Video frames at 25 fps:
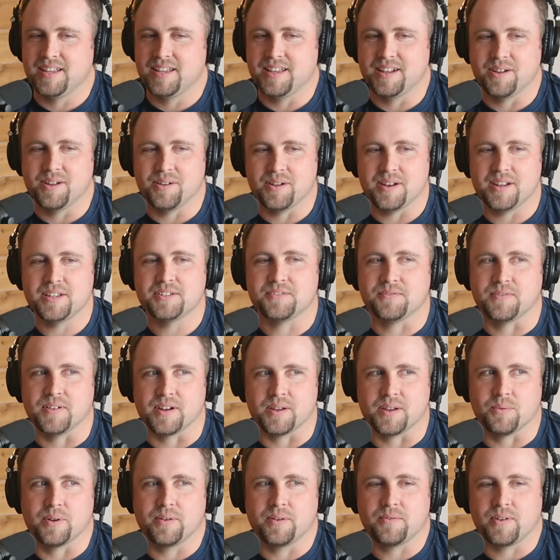It is
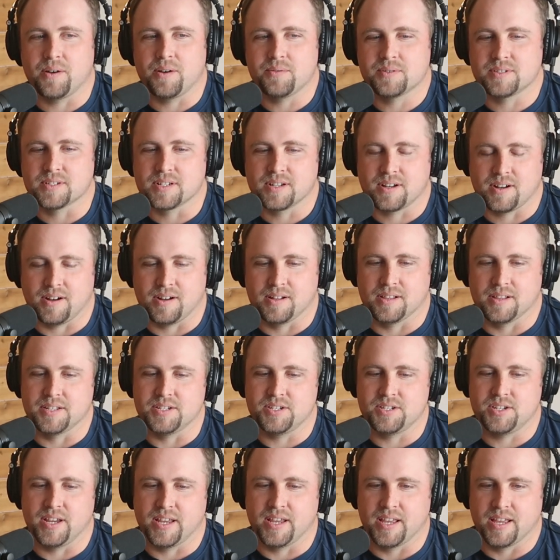funny. Whenever I was in
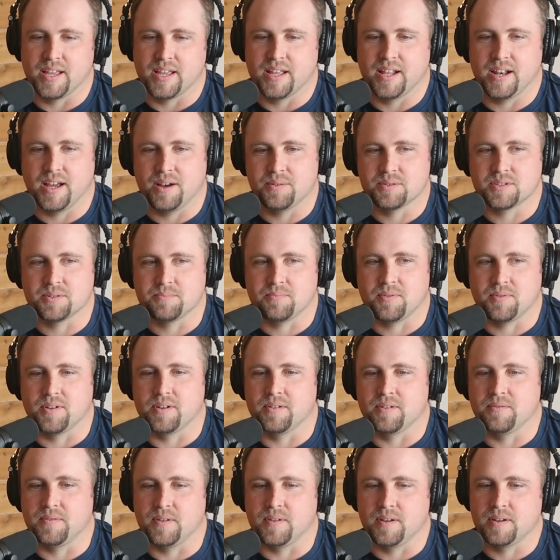college and I was a
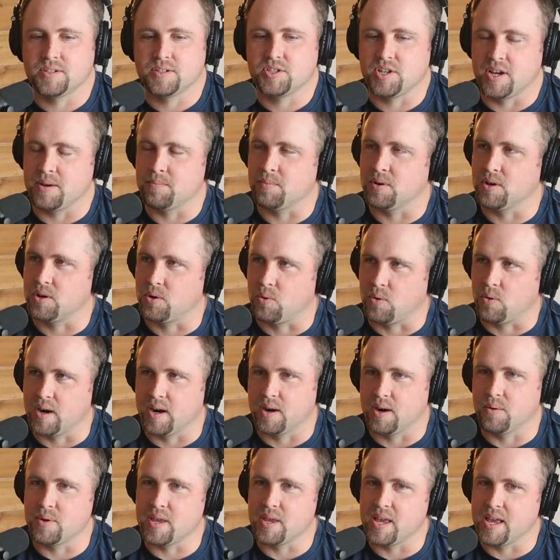part of a chamber
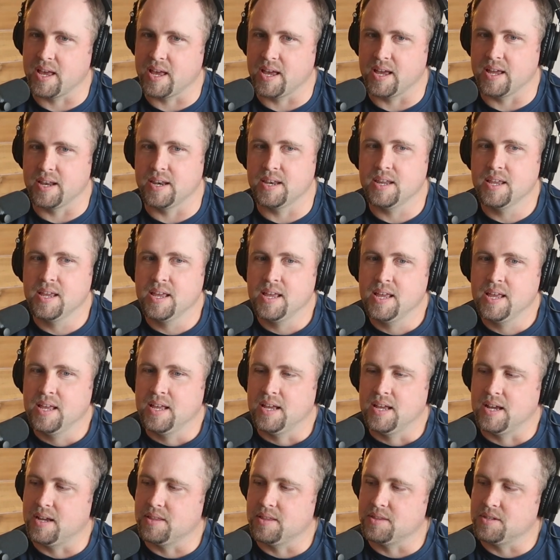choir, we had
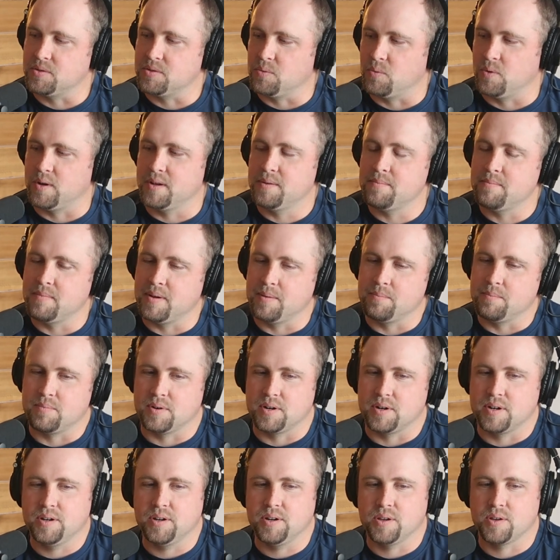this one
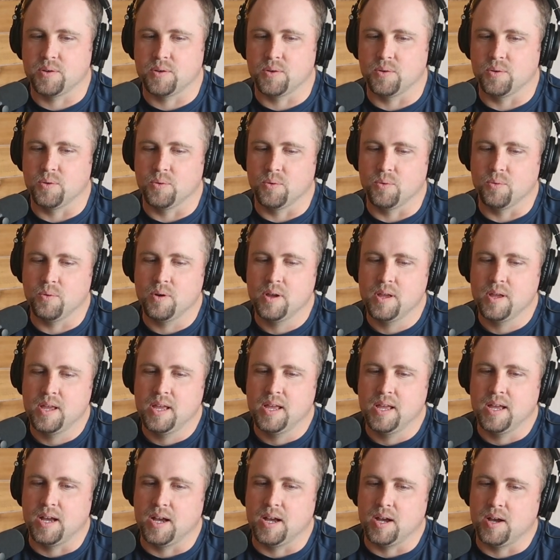member who
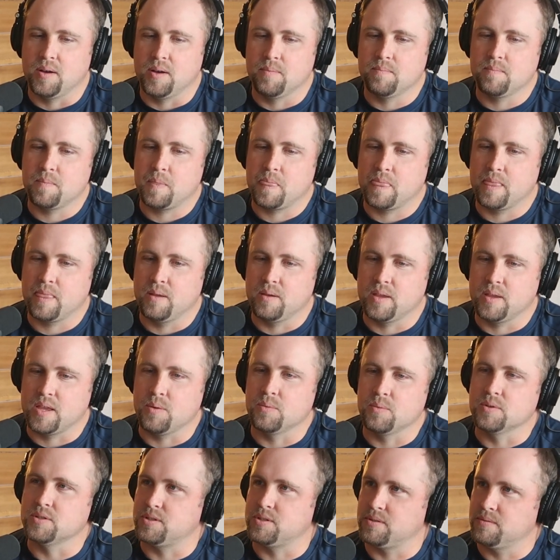he
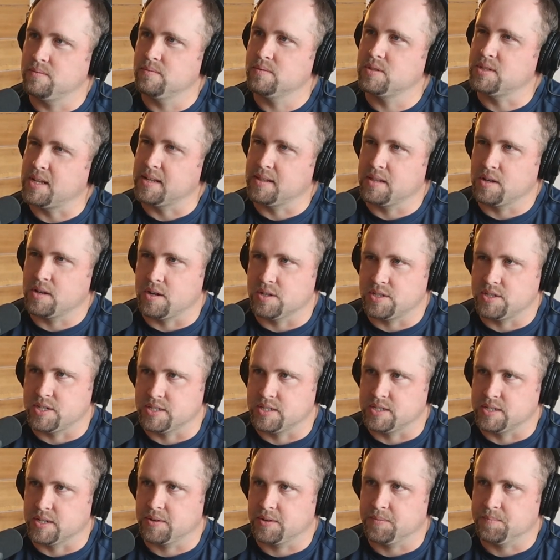was slightly
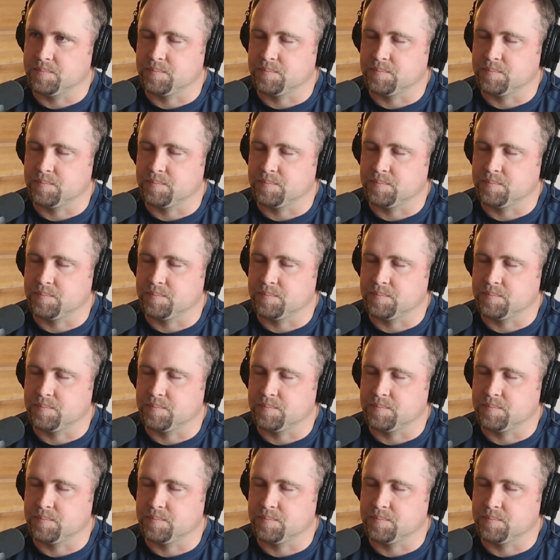autistic.